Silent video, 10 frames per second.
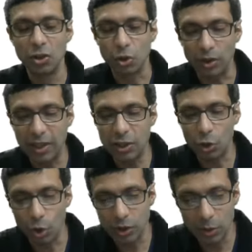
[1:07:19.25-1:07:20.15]
So these
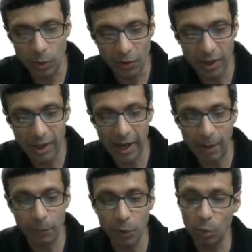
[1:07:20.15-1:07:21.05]
courses will really
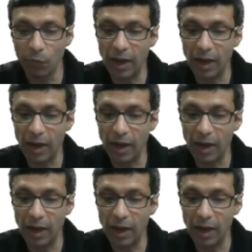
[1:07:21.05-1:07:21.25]
help you.